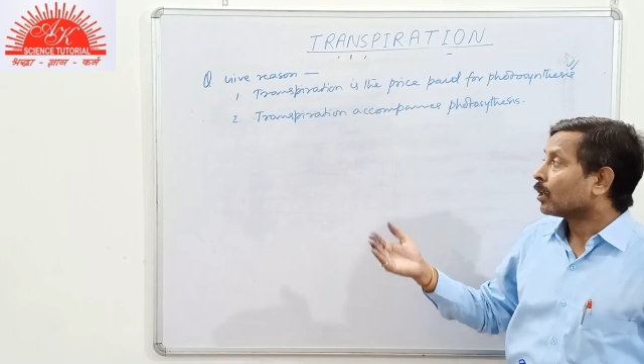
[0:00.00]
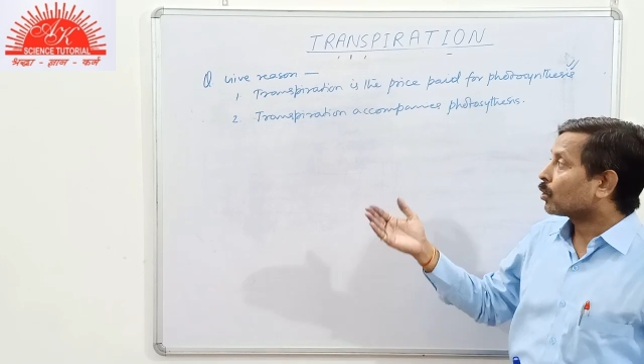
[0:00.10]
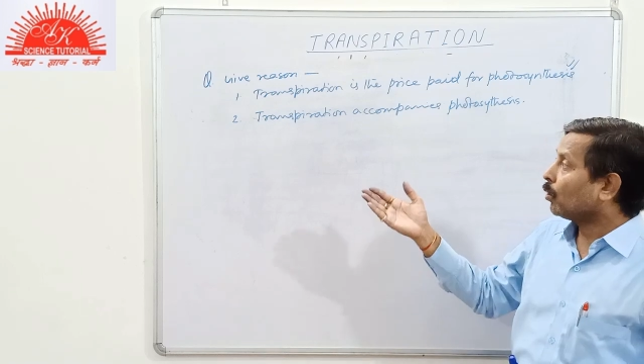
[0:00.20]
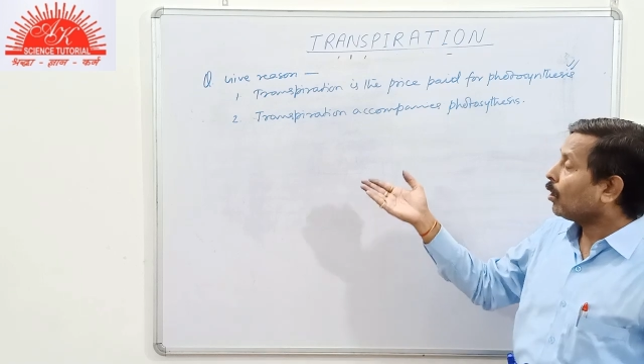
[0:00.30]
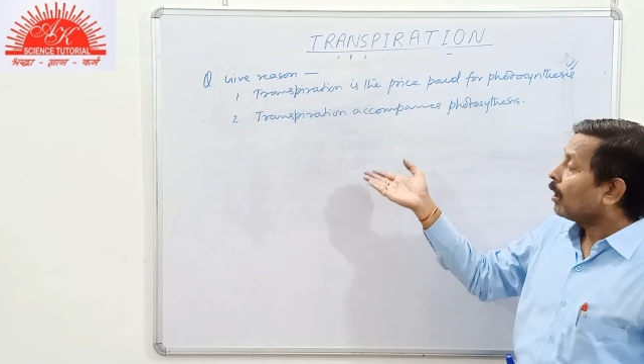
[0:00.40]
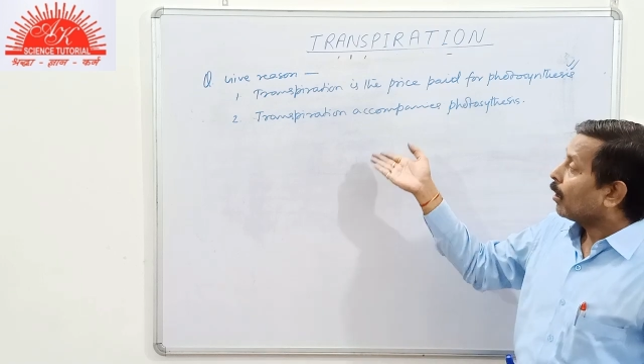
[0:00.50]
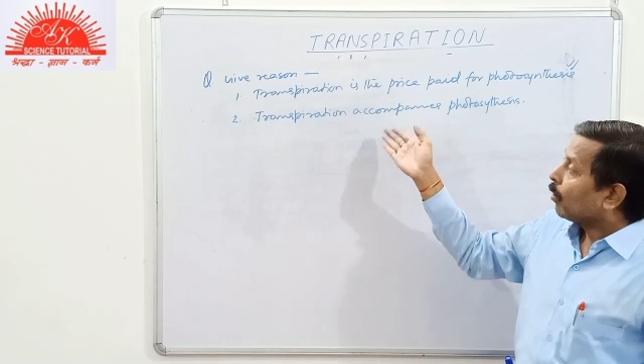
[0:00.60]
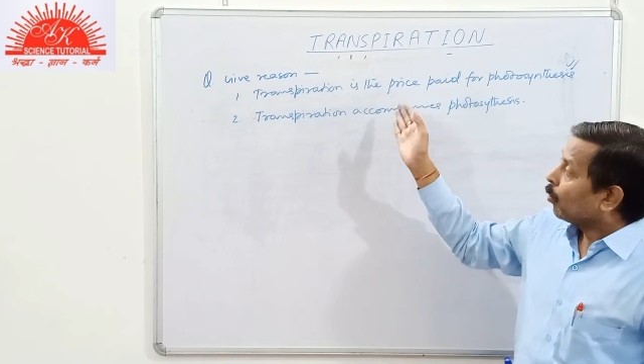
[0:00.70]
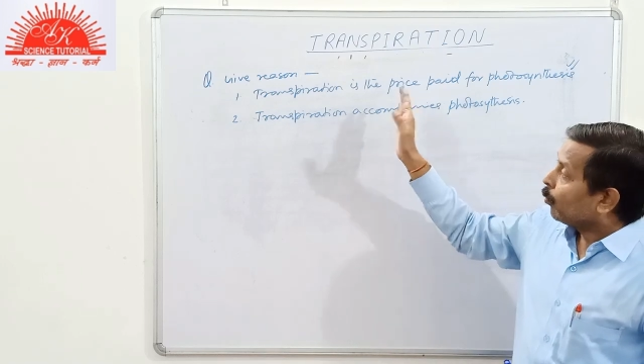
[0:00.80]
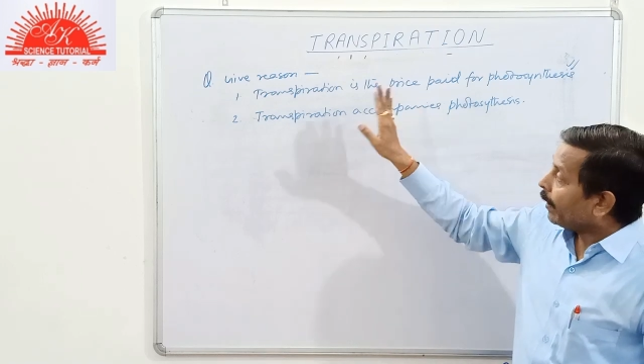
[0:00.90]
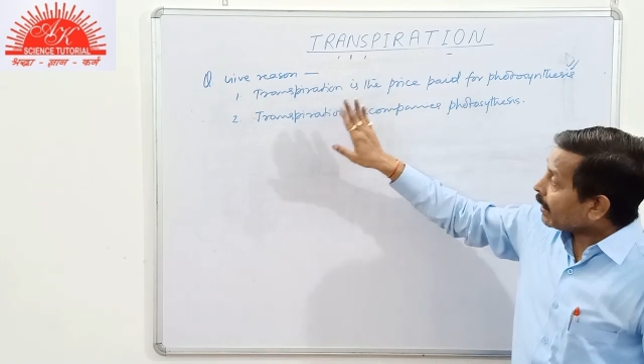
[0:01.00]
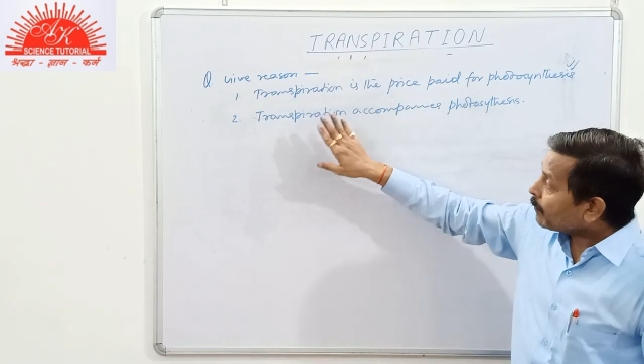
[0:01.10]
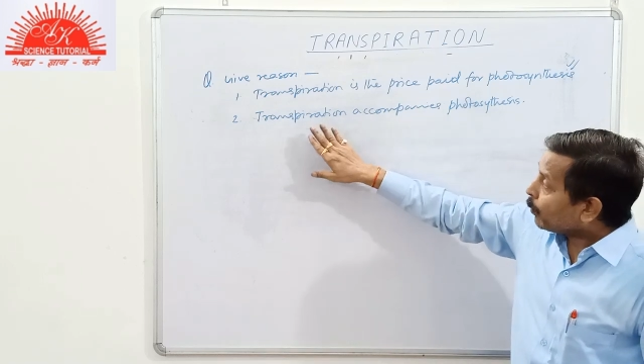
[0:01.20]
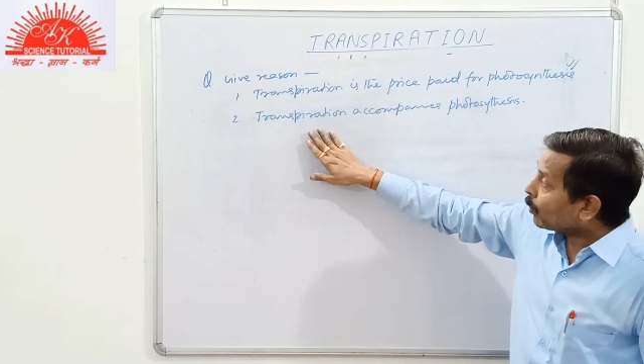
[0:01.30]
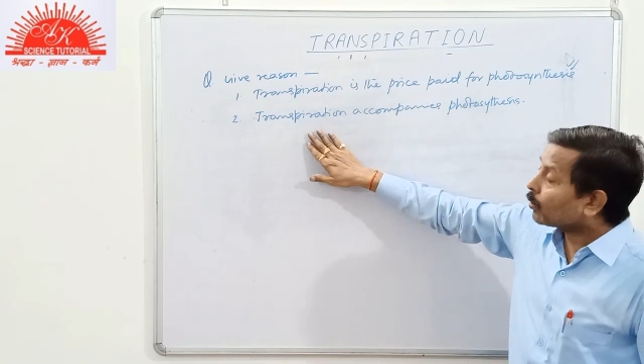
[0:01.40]
So
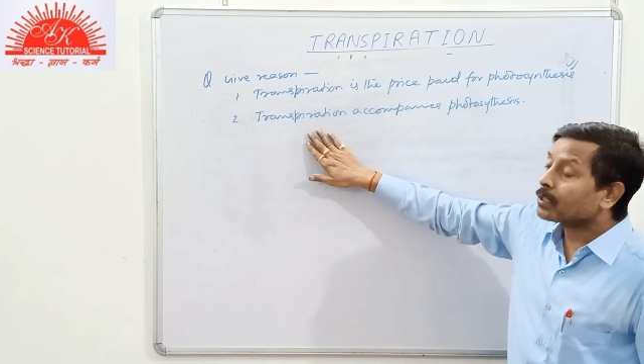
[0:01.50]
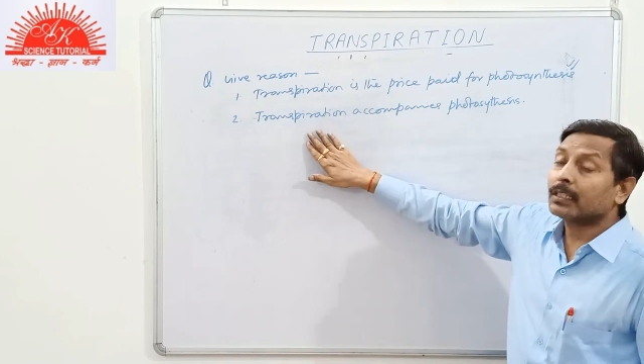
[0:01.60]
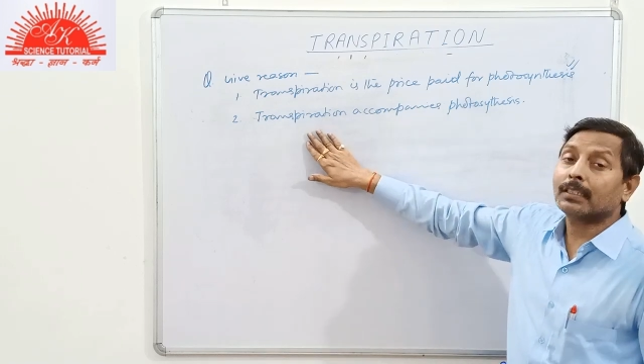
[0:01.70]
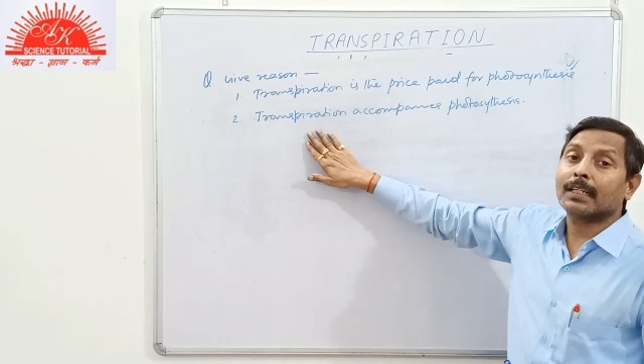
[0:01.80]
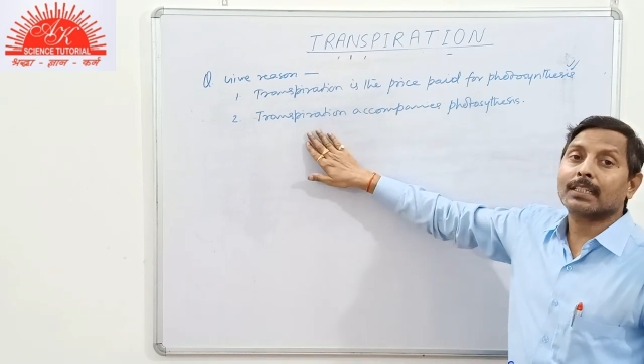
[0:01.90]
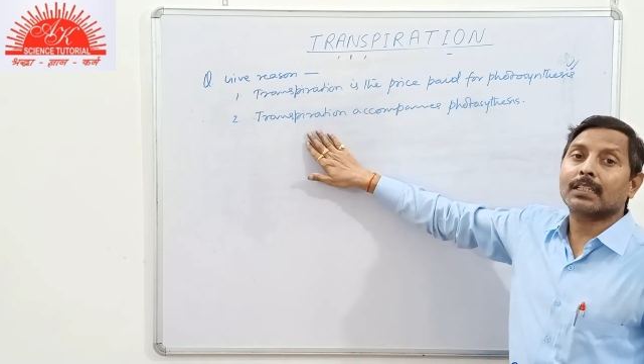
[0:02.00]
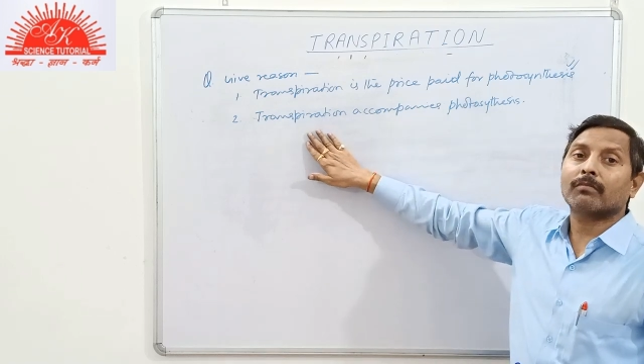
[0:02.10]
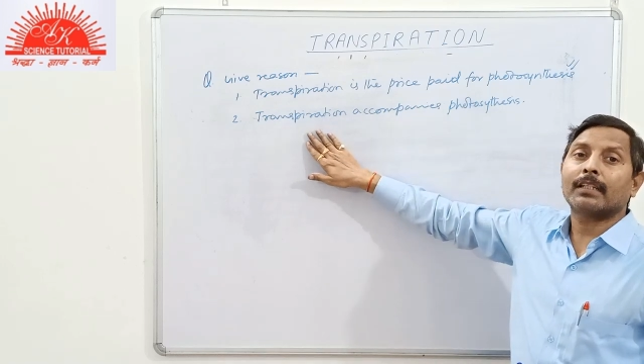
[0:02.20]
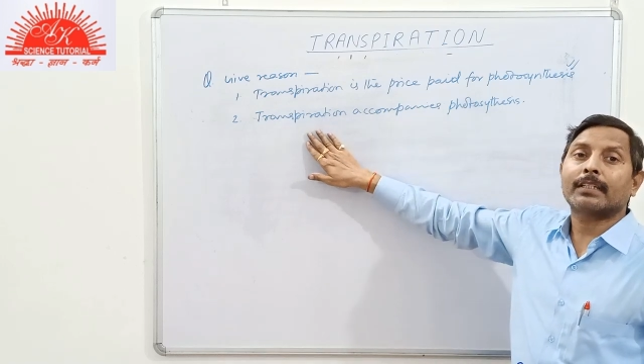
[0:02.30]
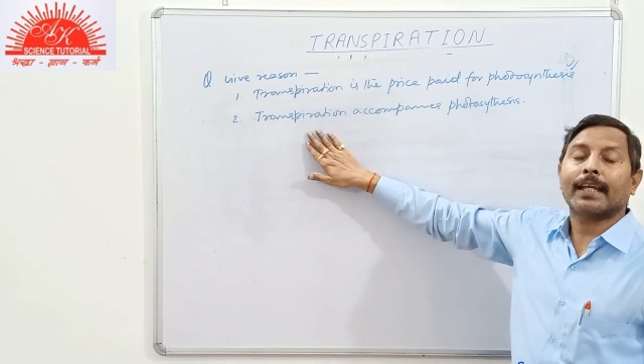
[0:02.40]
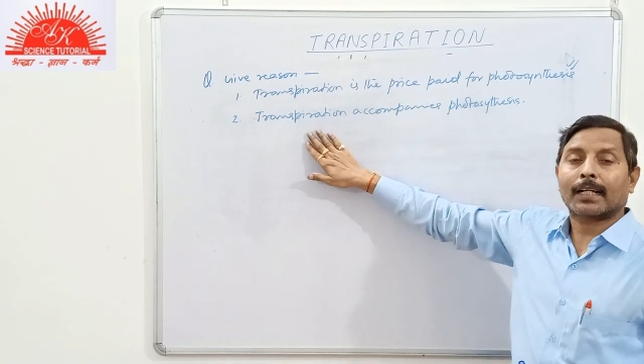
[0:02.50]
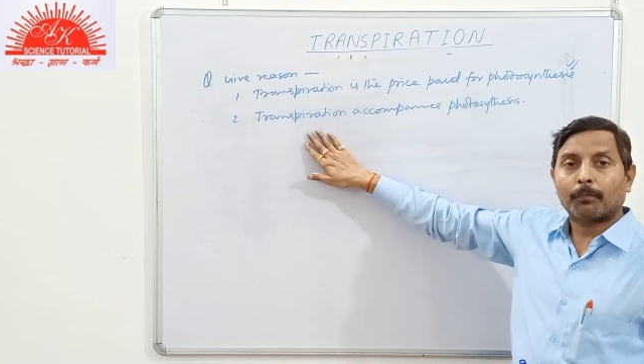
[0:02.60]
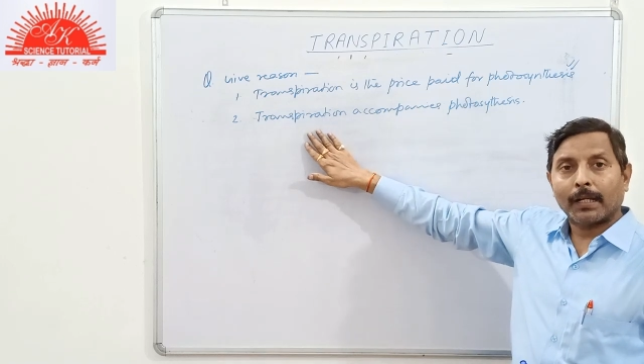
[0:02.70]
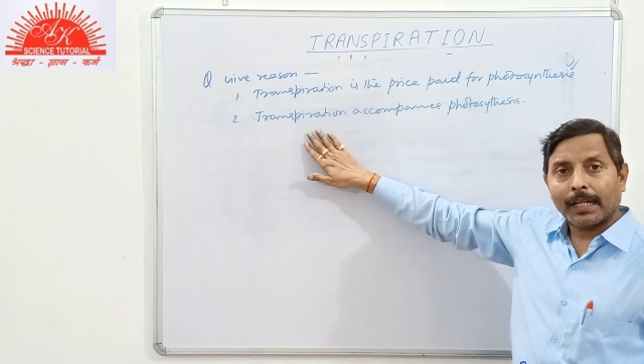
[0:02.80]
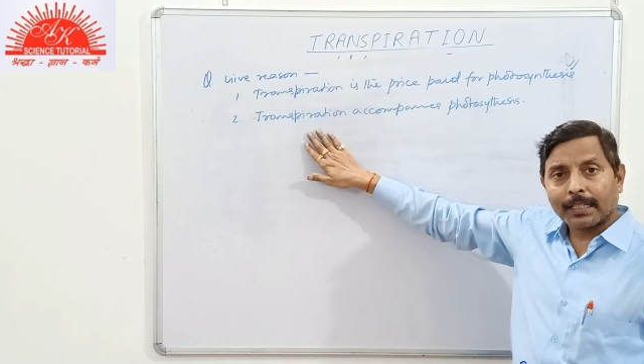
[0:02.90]
when photosynthesis will
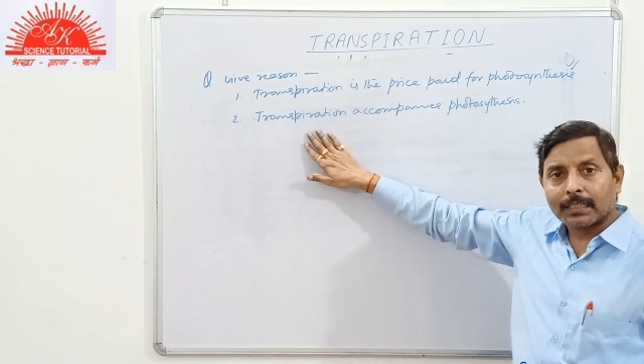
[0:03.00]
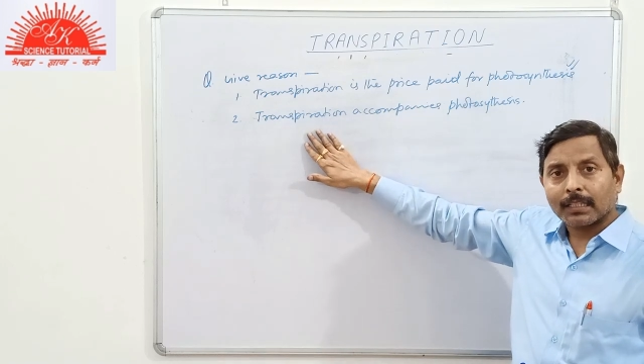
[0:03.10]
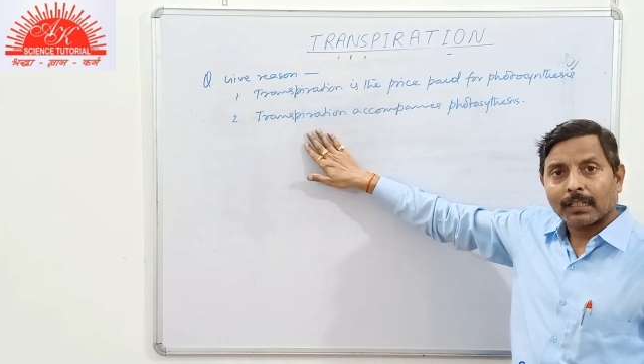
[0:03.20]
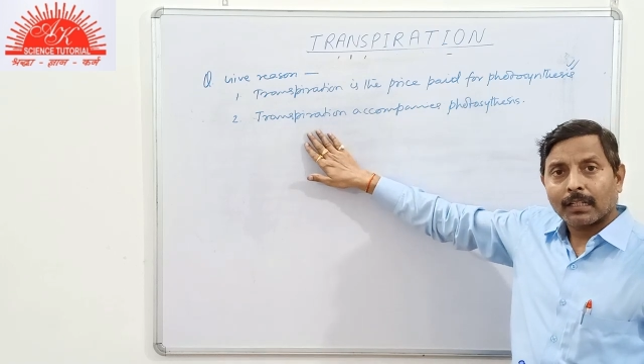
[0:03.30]
take place,